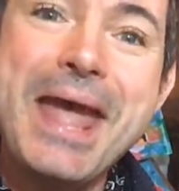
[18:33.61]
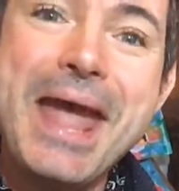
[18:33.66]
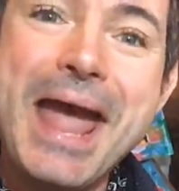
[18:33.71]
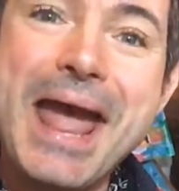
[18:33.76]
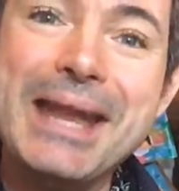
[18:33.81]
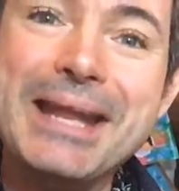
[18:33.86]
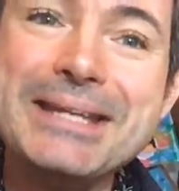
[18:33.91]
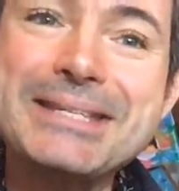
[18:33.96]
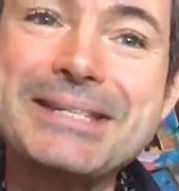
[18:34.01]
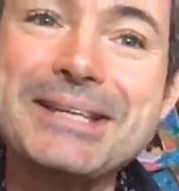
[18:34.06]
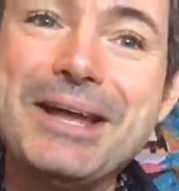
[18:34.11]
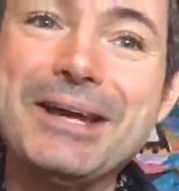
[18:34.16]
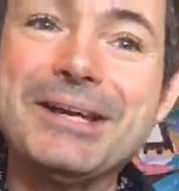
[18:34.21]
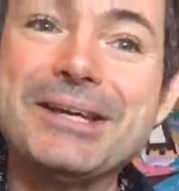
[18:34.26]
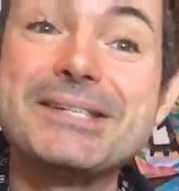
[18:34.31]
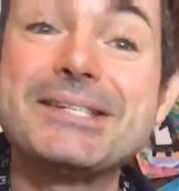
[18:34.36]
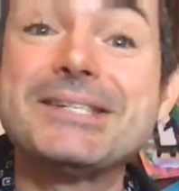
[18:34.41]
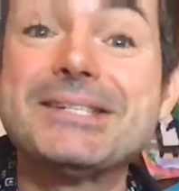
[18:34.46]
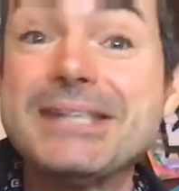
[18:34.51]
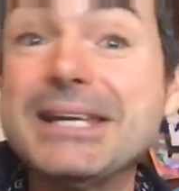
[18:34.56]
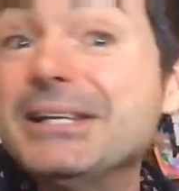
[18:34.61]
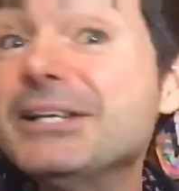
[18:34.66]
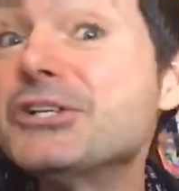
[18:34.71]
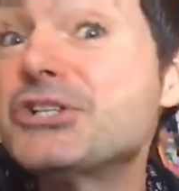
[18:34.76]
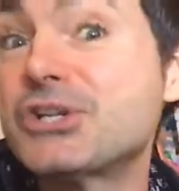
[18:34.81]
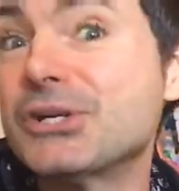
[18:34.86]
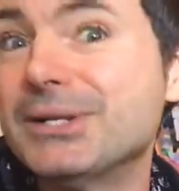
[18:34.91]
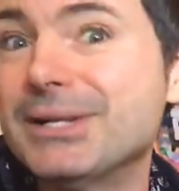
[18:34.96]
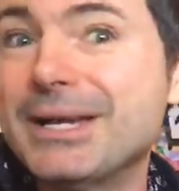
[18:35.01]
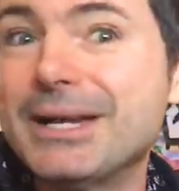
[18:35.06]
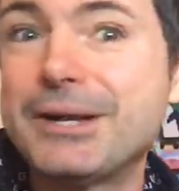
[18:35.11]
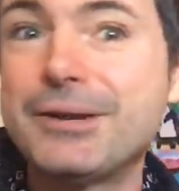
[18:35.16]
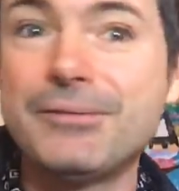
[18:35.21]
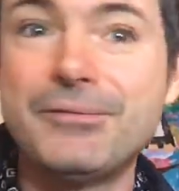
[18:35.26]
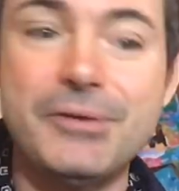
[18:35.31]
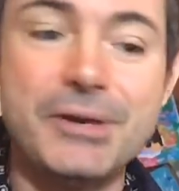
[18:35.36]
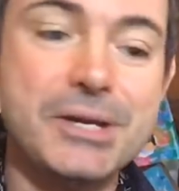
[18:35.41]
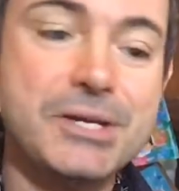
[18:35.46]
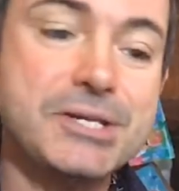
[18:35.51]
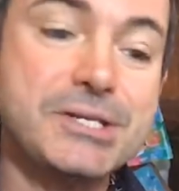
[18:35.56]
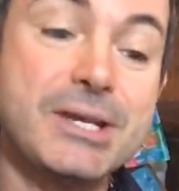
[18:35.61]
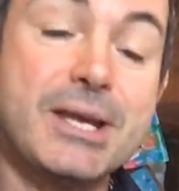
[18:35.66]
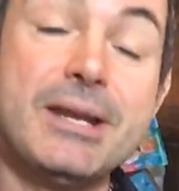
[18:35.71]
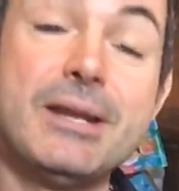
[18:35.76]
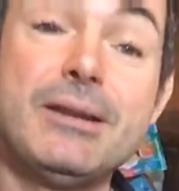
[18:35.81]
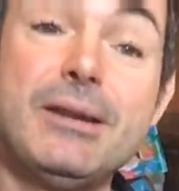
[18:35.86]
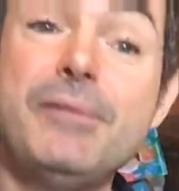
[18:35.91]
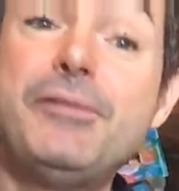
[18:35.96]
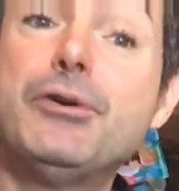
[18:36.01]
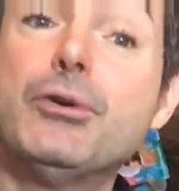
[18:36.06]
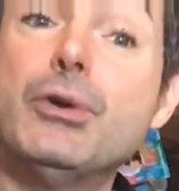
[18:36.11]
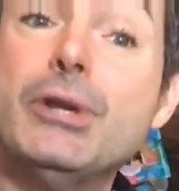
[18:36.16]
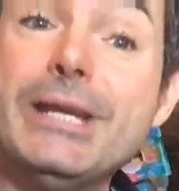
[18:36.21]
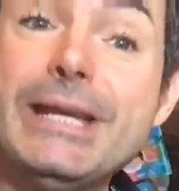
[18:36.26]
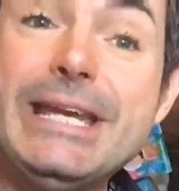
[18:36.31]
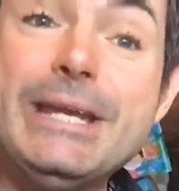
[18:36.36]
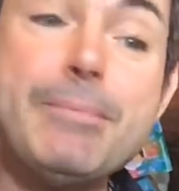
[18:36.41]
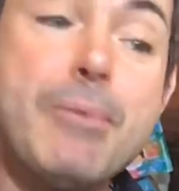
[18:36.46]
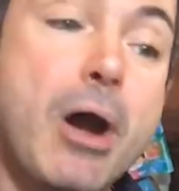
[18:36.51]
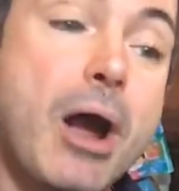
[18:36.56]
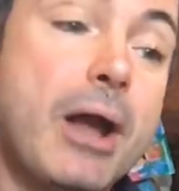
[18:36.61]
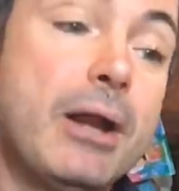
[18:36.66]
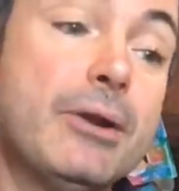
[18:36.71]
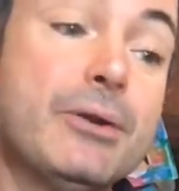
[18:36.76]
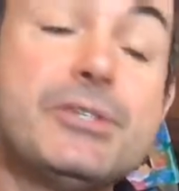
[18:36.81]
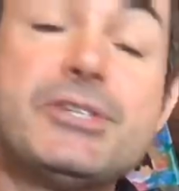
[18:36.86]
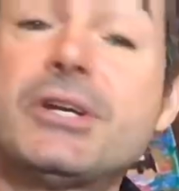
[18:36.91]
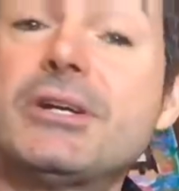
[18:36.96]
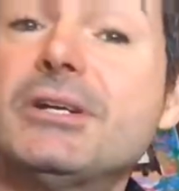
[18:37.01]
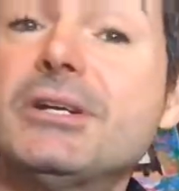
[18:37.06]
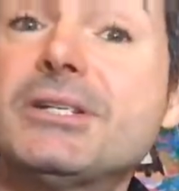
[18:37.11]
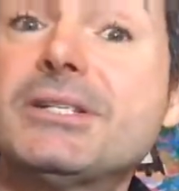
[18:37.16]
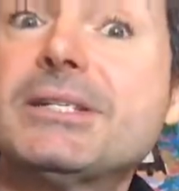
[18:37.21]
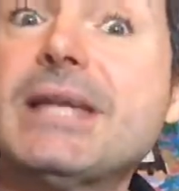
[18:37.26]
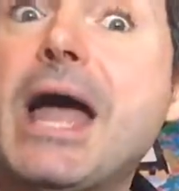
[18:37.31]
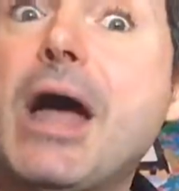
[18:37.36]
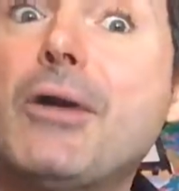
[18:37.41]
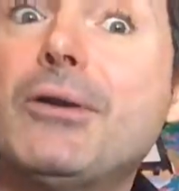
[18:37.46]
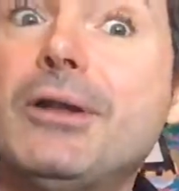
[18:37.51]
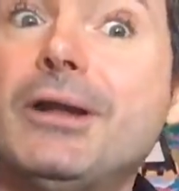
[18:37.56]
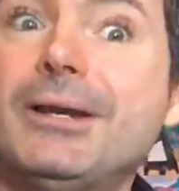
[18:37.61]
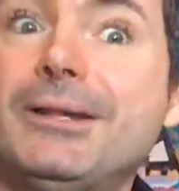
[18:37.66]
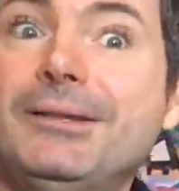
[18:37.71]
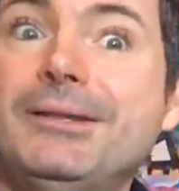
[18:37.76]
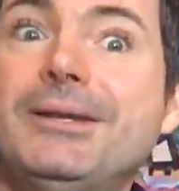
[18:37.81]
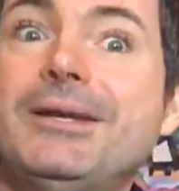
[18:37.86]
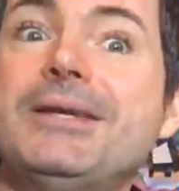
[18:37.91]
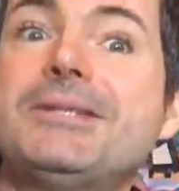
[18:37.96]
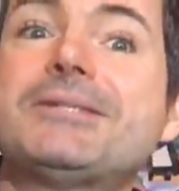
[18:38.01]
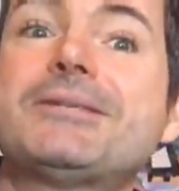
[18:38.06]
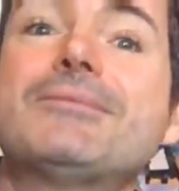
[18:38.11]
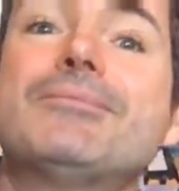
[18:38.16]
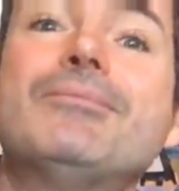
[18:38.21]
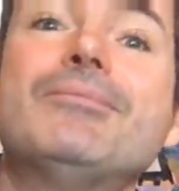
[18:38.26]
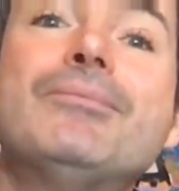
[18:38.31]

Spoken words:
and it's like a signature lick of his, and if you're in E minor it's going to sound like this,